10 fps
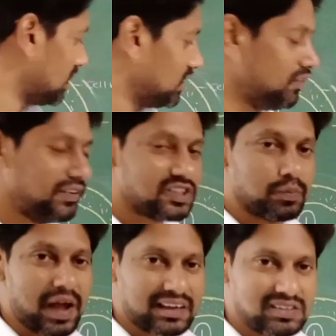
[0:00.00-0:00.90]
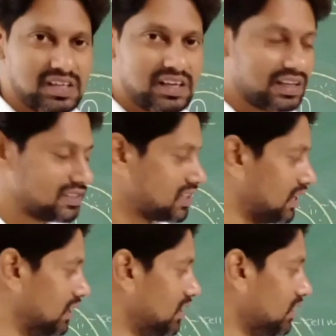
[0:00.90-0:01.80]
If it's bacterial
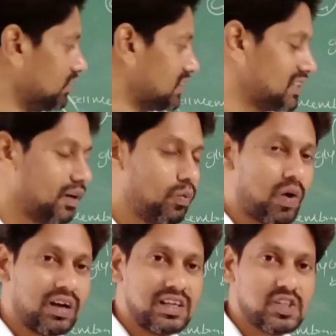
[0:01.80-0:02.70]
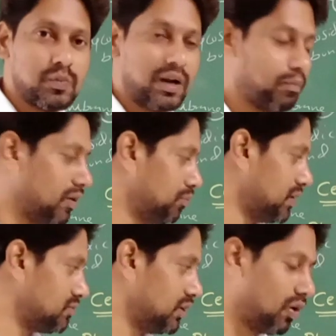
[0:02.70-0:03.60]
cell, the cell wall is made up of
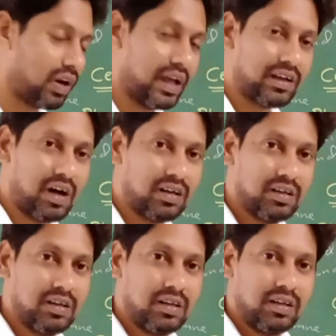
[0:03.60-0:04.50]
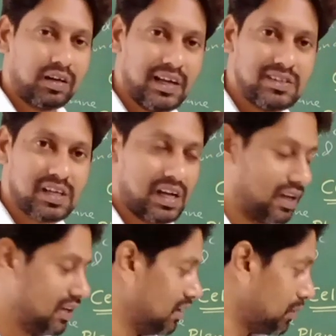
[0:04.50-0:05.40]
peptidoglycan, right?
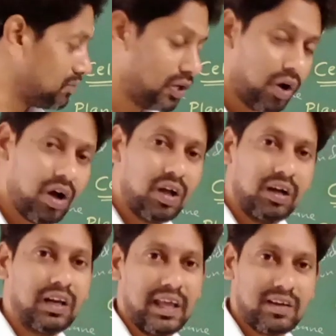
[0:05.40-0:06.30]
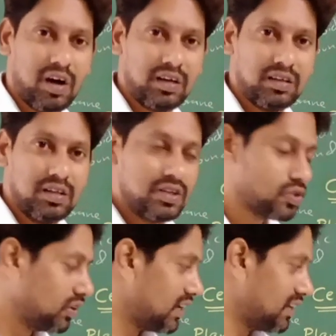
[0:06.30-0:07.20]
Peptidoglycan.
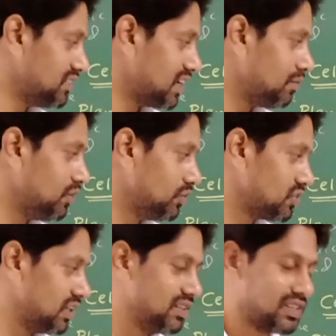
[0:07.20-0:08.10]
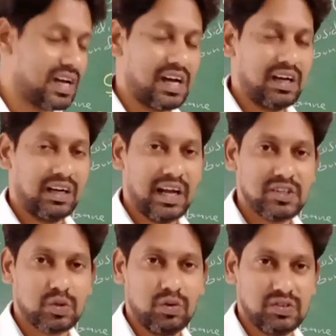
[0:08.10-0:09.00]
So the enzyme used is a
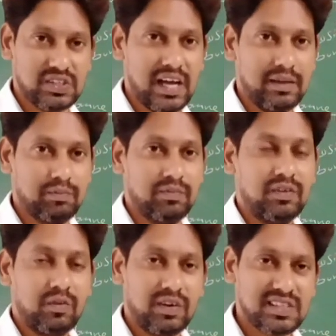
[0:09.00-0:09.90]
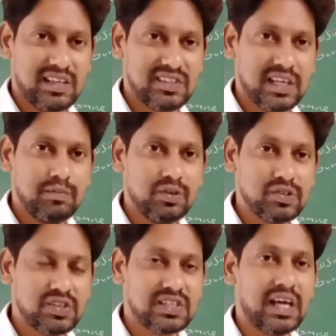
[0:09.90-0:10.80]
lysozyme. What is the enzyme
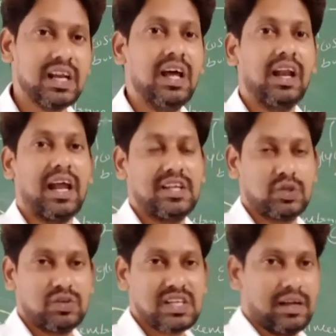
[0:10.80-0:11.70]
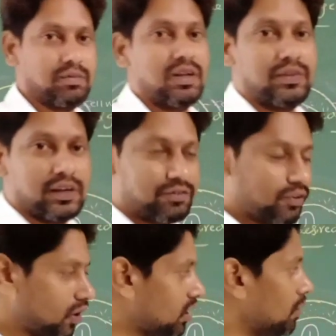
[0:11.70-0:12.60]
used, sir? Lysozyme.
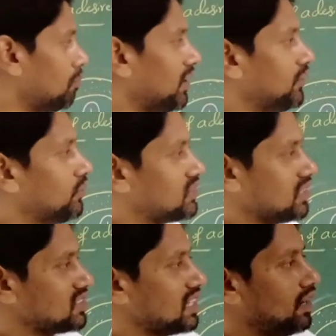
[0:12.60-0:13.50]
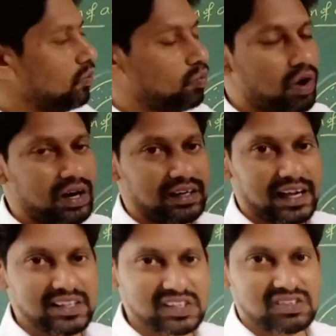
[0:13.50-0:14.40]
Therefore, by using cell wall
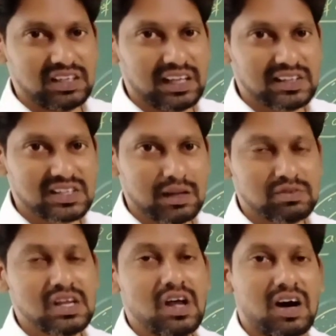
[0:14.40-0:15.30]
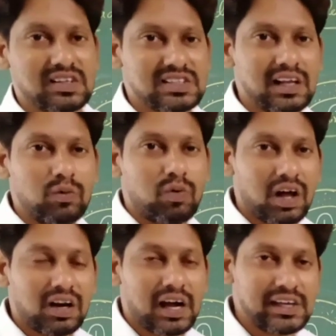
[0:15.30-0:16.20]
digesting enzymes or cell
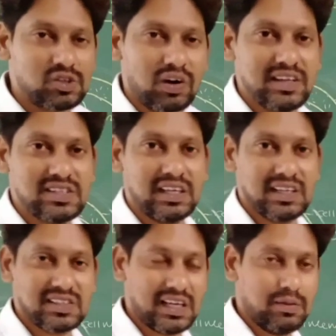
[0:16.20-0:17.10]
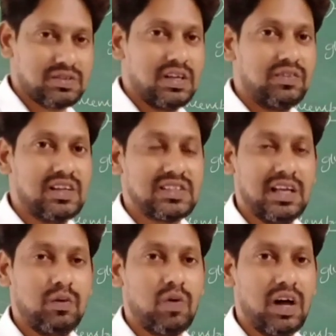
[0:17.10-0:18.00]
wall hydrolyzing enzymes, the
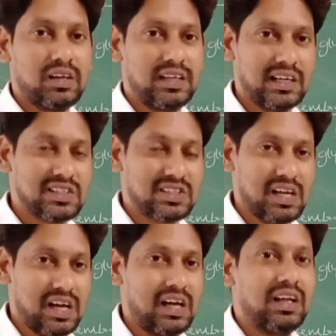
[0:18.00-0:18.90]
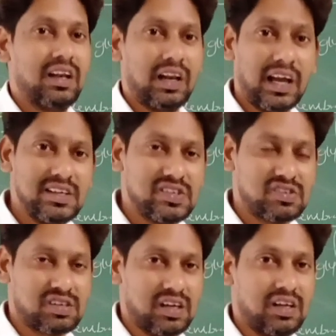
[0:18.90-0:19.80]
cell wall gets
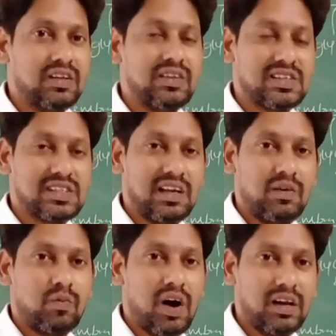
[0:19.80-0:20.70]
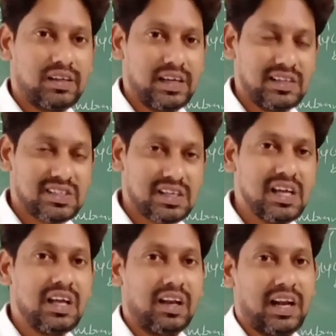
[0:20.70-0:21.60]
lysed. The cell wall gets
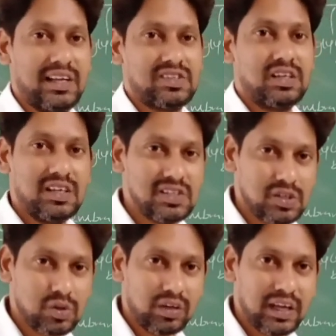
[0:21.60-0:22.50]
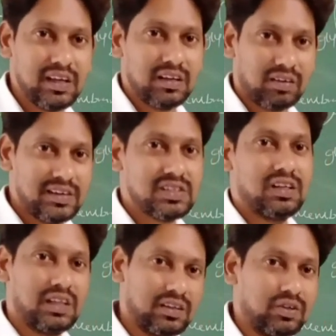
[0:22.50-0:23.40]
lysed. Is it okay? Right?
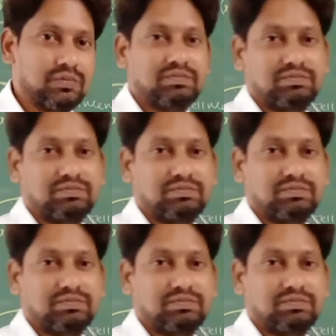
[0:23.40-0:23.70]
Thank you.